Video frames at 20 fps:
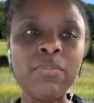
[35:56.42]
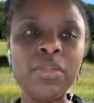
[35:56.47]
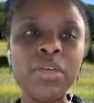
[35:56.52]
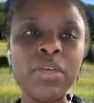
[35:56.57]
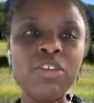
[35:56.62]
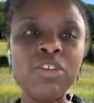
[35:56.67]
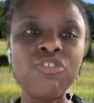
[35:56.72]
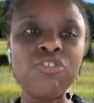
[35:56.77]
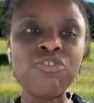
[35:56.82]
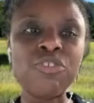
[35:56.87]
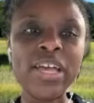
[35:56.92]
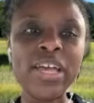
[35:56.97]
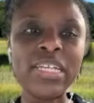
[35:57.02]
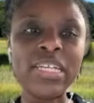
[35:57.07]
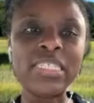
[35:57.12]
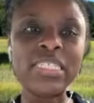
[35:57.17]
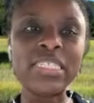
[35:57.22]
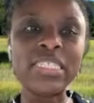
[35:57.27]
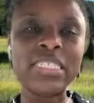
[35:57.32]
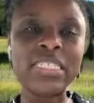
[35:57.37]

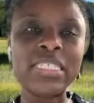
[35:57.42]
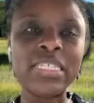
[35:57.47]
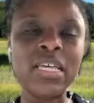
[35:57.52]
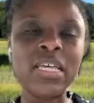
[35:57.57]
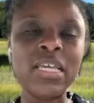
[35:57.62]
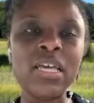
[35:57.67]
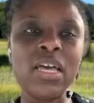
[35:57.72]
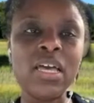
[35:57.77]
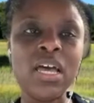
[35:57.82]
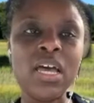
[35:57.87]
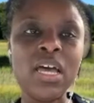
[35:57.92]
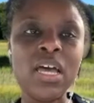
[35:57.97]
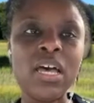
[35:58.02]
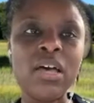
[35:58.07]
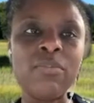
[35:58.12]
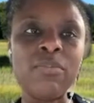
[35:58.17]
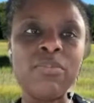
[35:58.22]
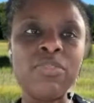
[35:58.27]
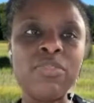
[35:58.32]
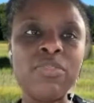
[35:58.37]
address
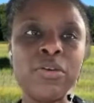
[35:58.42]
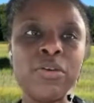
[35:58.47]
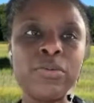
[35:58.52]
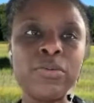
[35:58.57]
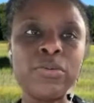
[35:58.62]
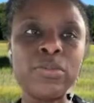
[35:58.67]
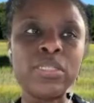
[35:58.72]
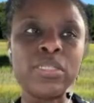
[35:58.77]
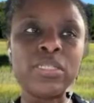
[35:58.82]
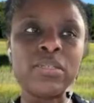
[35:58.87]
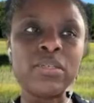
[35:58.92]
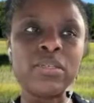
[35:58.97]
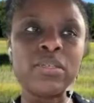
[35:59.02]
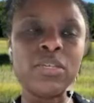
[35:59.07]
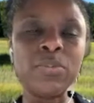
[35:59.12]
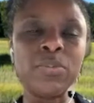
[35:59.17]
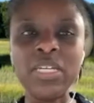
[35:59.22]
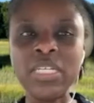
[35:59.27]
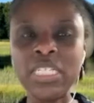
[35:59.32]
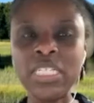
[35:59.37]
those
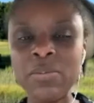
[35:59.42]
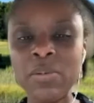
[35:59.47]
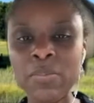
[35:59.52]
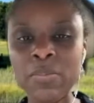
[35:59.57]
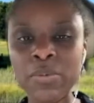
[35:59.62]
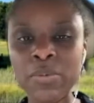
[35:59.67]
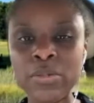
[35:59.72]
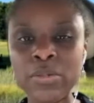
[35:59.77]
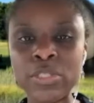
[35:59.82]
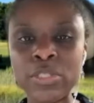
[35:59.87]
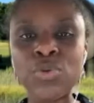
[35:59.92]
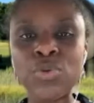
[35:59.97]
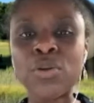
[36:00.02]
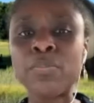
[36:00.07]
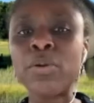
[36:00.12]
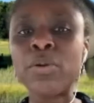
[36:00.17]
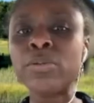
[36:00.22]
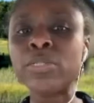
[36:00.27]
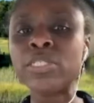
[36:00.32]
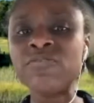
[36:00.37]
community members who are
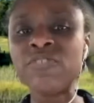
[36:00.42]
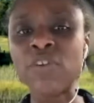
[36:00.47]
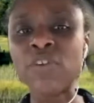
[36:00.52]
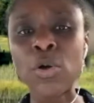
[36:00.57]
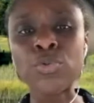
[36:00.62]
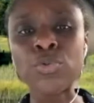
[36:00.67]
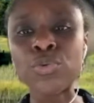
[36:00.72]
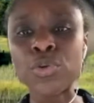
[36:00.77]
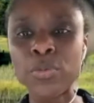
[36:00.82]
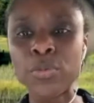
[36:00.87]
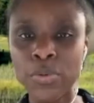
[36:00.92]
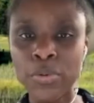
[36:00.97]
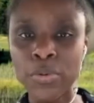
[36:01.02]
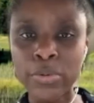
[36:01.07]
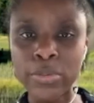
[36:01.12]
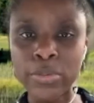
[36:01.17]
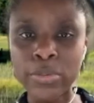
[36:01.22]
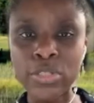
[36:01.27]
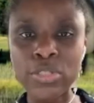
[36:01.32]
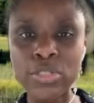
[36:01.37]
most vulnerable
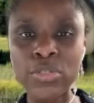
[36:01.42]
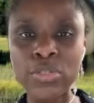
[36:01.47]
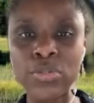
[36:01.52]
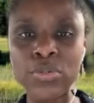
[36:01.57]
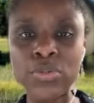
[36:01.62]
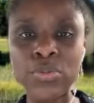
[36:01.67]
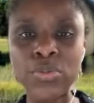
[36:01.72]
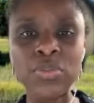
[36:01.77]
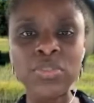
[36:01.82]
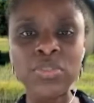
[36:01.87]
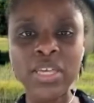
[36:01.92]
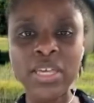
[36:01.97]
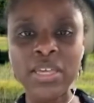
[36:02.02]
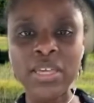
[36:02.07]
to the